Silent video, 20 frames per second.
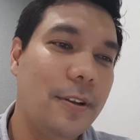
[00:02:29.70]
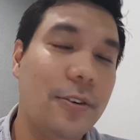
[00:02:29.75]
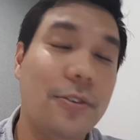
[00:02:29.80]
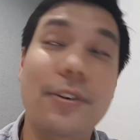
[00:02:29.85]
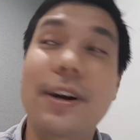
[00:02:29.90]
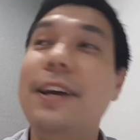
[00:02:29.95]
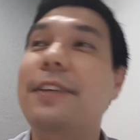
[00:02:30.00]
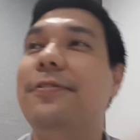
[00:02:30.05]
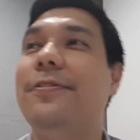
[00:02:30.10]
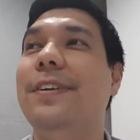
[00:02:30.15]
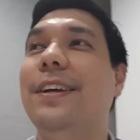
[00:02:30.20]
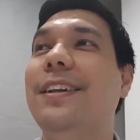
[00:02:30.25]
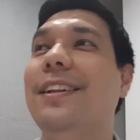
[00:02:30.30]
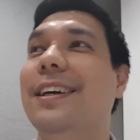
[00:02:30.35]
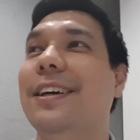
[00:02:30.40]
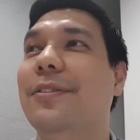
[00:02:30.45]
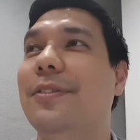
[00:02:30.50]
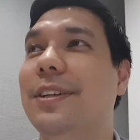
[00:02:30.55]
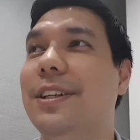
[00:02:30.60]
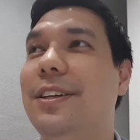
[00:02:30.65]
Great
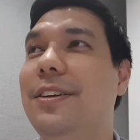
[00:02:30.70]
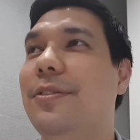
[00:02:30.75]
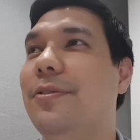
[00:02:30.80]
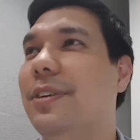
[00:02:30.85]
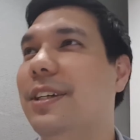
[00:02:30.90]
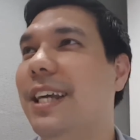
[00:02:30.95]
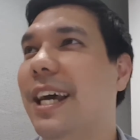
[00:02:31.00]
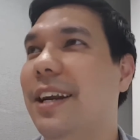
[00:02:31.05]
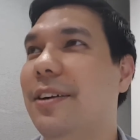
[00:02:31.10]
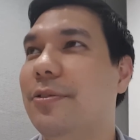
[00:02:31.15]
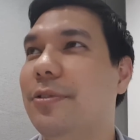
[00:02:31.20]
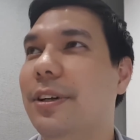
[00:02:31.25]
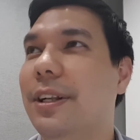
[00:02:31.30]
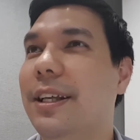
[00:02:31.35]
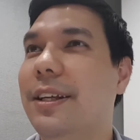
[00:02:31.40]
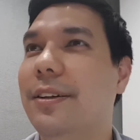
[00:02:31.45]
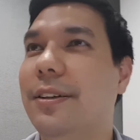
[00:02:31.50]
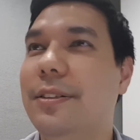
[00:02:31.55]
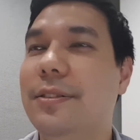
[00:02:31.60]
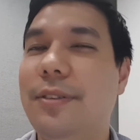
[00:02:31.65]
feeling when you had a
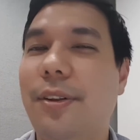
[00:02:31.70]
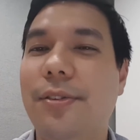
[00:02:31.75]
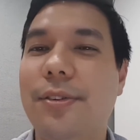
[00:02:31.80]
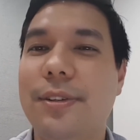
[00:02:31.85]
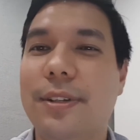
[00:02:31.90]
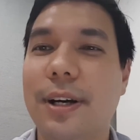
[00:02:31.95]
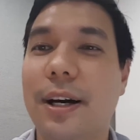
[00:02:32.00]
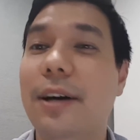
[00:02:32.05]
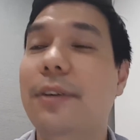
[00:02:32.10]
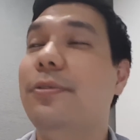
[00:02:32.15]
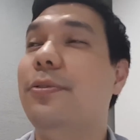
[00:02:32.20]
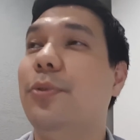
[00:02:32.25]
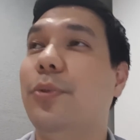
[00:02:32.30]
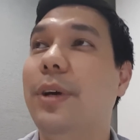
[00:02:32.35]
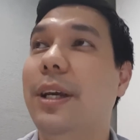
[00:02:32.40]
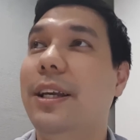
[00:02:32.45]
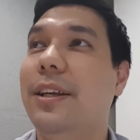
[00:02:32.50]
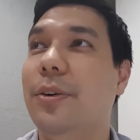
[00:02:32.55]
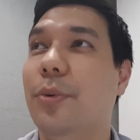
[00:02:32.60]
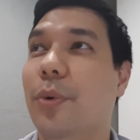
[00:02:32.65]
really tough
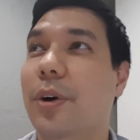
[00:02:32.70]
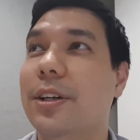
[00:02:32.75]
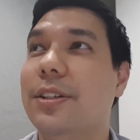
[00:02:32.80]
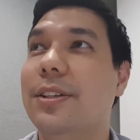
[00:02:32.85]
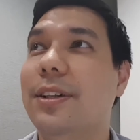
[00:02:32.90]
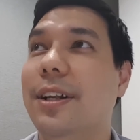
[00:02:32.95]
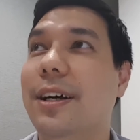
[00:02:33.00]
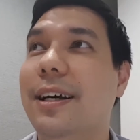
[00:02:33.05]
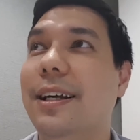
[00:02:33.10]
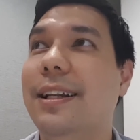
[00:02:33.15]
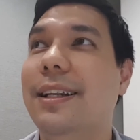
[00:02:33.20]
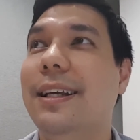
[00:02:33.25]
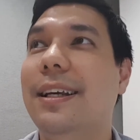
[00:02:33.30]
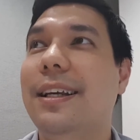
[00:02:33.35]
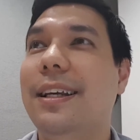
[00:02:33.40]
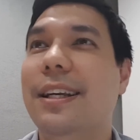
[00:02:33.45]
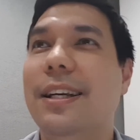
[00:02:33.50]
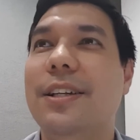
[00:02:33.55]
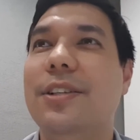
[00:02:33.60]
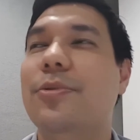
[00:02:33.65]
week, you worked a lot,
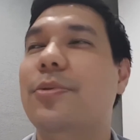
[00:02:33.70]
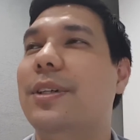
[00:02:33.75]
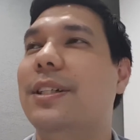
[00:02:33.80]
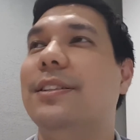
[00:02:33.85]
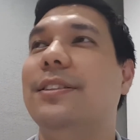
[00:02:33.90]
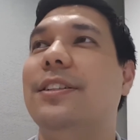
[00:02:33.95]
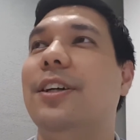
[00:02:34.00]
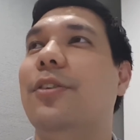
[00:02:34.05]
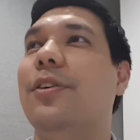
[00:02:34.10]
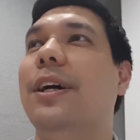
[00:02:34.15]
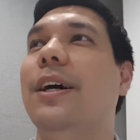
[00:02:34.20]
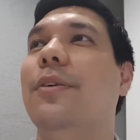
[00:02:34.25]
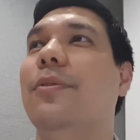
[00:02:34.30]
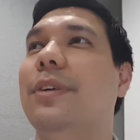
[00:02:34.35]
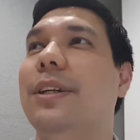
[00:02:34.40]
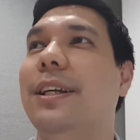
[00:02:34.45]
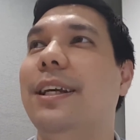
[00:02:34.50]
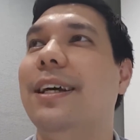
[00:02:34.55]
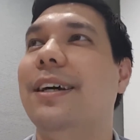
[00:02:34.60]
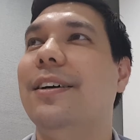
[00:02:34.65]
you just want to zone out
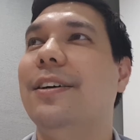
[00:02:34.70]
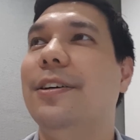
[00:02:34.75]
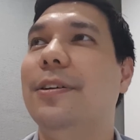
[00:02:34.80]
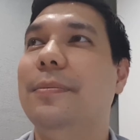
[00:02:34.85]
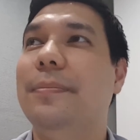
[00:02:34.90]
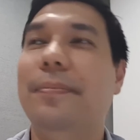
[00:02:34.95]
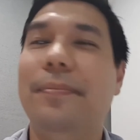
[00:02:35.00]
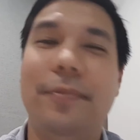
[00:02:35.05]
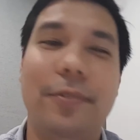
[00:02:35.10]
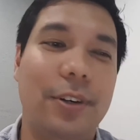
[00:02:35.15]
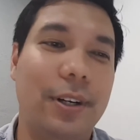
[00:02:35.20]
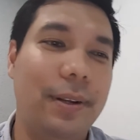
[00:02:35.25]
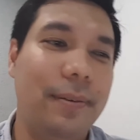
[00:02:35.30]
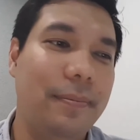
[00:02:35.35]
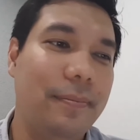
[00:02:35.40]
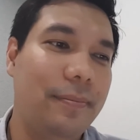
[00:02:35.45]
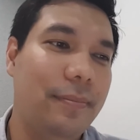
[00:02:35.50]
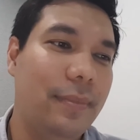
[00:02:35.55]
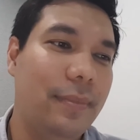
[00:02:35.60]
when you get home, right?